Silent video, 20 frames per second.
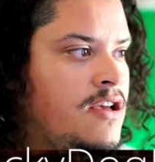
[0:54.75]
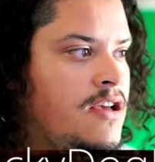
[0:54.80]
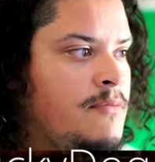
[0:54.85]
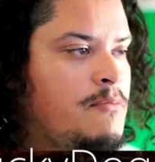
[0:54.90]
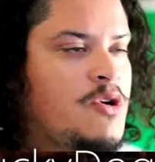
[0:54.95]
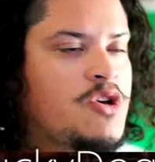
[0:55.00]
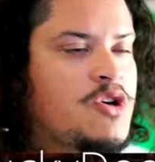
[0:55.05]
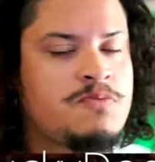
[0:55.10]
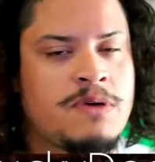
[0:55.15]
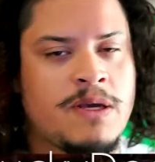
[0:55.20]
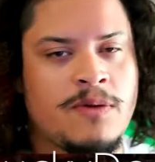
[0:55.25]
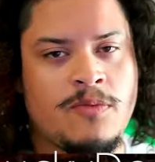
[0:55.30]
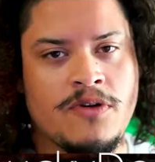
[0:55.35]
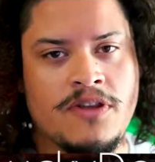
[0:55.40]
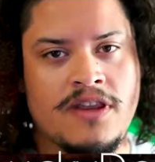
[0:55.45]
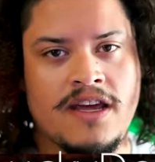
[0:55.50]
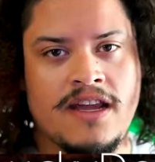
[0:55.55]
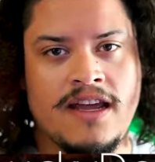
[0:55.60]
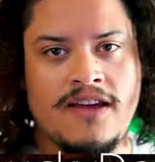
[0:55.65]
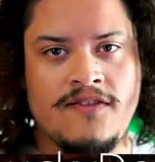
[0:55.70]
Most people
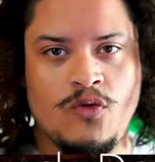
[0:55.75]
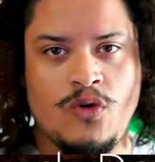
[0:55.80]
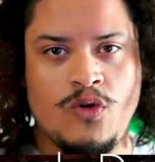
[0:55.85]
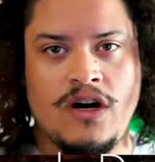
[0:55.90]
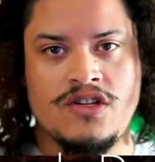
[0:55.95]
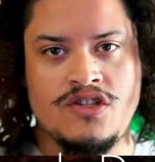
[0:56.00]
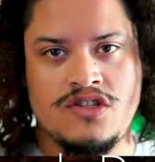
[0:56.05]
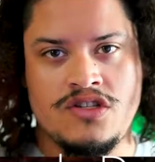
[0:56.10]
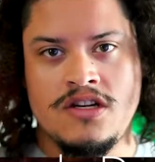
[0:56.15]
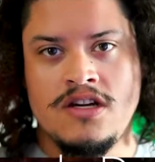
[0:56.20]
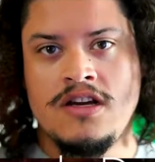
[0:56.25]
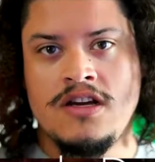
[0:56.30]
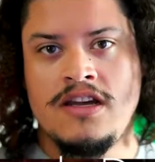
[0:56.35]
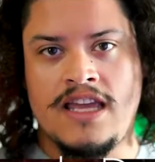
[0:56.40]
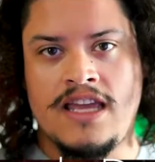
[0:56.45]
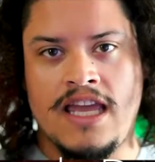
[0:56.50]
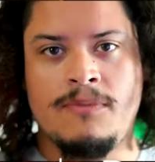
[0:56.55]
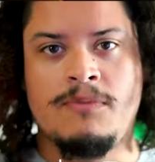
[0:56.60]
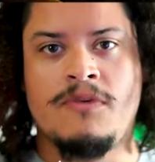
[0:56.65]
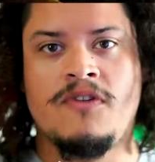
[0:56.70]
that have watched
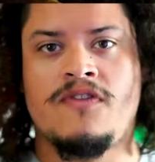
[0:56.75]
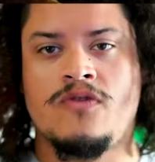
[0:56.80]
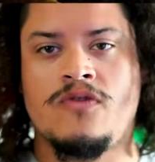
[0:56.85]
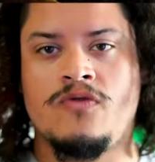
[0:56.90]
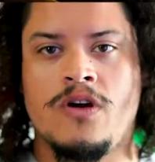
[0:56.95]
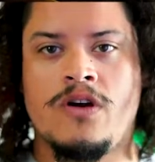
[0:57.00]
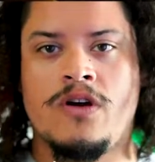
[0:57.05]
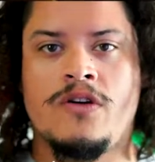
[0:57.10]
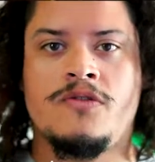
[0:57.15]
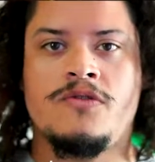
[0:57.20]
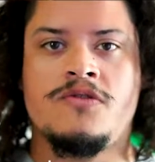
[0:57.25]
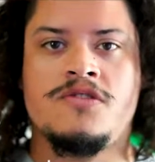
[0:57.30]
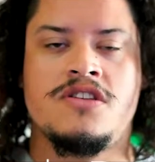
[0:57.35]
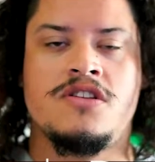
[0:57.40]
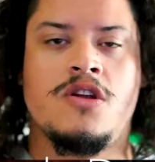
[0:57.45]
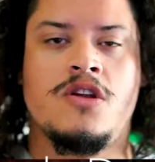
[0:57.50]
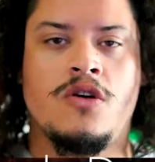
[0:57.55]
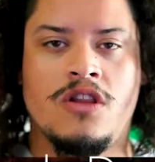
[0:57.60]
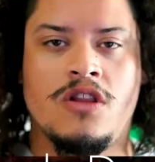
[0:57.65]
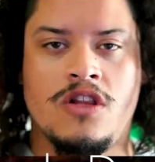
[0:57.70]
Game of Thrones
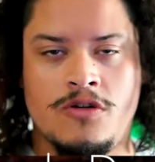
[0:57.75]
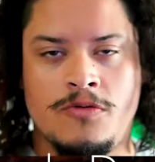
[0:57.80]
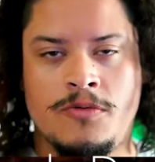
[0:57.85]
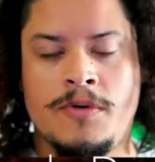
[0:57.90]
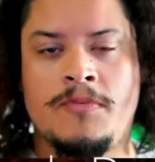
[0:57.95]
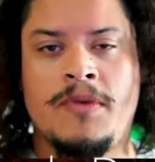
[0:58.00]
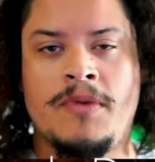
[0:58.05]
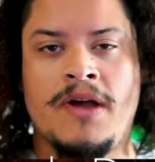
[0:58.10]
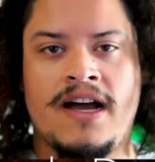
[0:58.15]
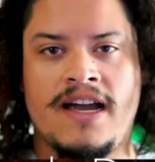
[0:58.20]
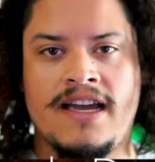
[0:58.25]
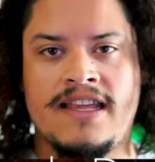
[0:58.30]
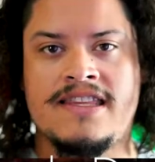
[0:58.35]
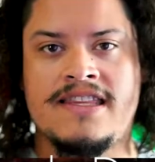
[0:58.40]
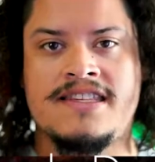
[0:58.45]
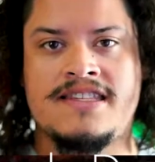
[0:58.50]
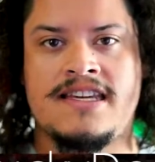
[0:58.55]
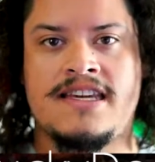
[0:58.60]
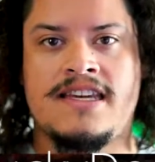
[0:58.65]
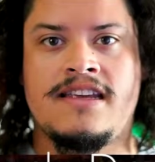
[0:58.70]
and know a little bit behind the
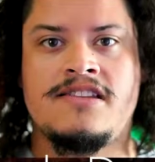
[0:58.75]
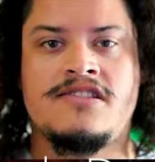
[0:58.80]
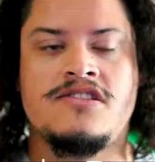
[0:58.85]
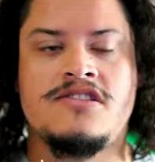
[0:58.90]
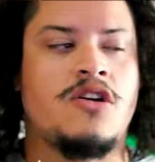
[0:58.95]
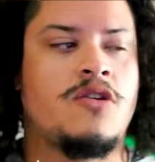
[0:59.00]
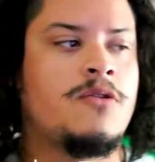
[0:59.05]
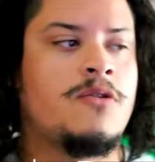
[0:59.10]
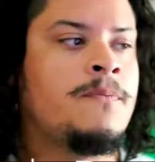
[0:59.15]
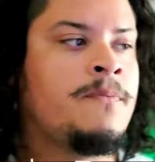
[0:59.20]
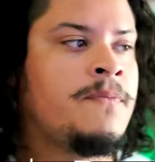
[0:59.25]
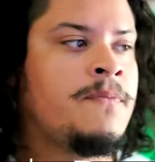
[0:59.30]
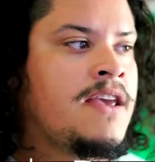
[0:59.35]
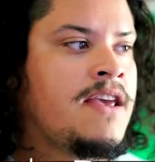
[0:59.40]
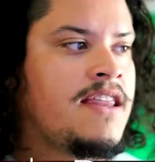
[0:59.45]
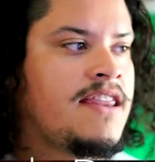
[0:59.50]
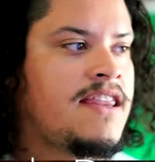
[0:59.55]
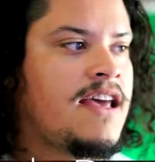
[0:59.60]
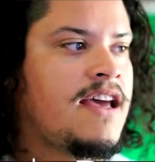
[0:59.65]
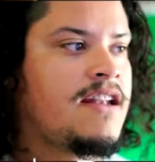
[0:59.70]
scenes know
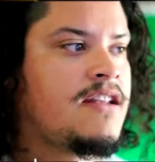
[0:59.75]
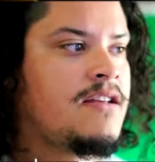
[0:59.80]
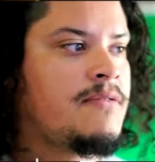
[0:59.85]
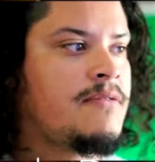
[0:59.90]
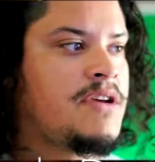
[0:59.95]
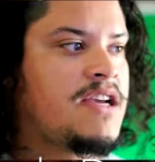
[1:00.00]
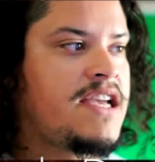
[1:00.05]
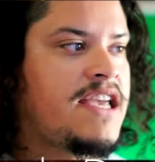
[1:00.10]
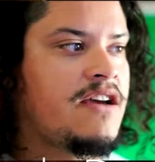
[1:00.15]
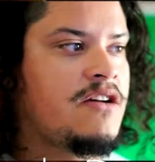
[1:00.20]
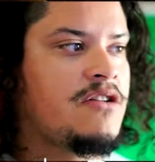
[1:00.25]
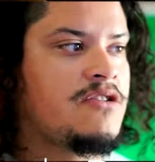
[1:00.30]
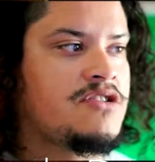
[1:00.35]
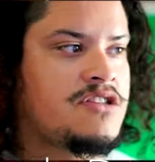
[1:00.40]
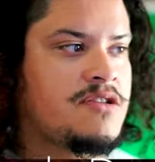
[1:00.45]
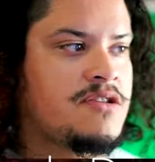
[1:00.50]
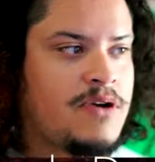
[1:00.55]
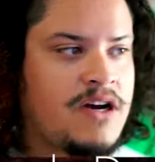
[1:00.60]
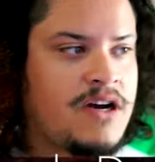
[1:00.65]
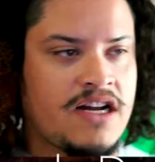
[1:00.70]
that Miguel
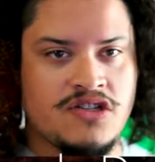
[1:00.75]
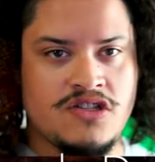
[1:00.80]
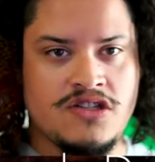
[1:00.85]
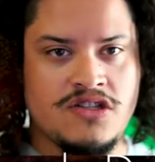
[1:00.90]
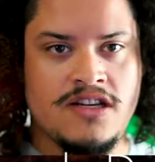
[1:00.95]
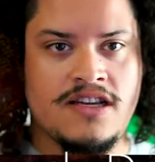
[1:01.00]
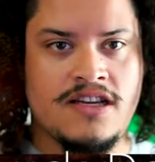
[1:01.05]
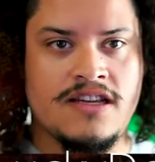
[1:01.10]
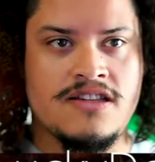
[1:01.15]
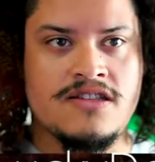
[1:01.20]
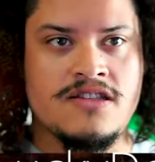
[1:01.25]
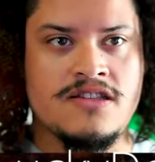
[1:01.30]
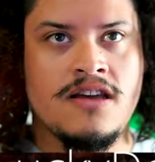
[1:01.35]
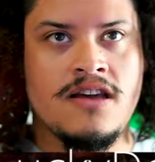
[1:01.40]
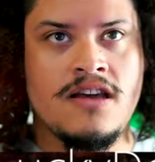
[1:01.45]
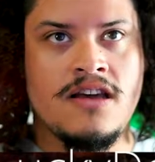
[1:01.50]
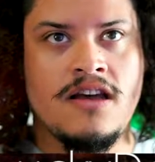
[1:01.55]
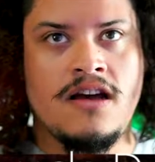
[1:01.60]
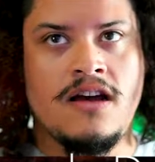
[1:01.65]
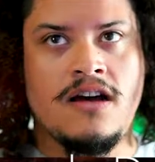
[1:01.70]
Sapochnik is
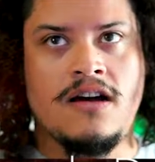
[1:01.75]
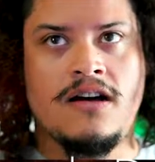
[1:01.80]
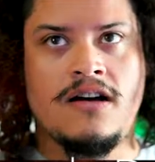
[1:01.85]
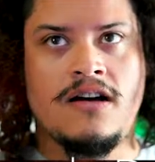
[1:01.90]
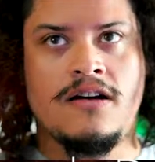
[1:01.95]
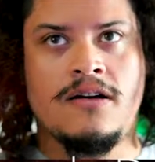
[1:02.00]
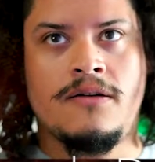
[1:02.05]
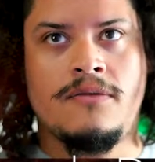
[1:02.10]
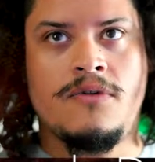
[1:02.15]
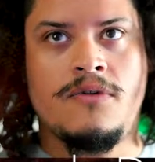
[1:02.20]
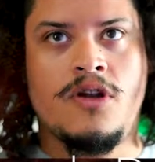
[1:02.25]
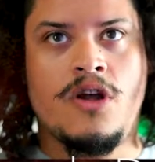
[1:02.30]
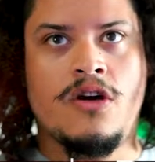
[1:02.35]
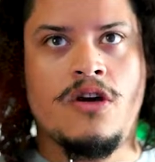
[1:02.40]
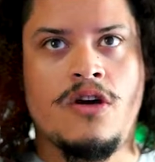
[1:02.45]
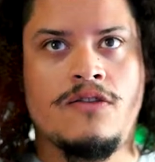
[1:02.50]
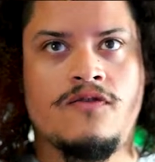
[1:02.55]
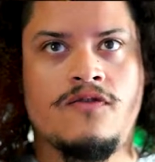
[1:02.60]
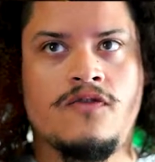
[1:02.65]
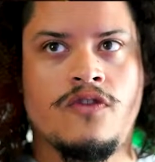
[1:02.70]

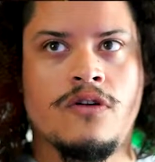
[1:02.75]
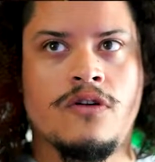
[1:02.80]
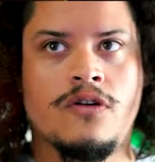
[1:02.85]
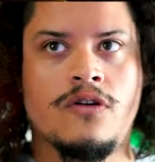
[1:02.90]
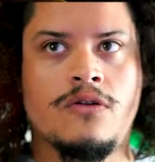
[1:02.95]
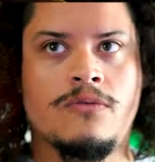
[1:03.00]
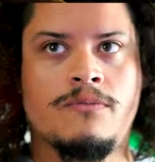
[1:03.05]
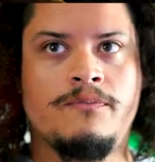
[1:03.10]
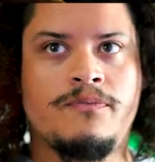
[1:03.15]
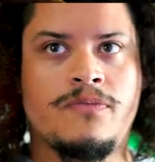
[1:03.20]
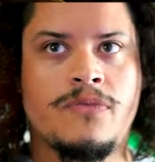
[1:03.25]
known for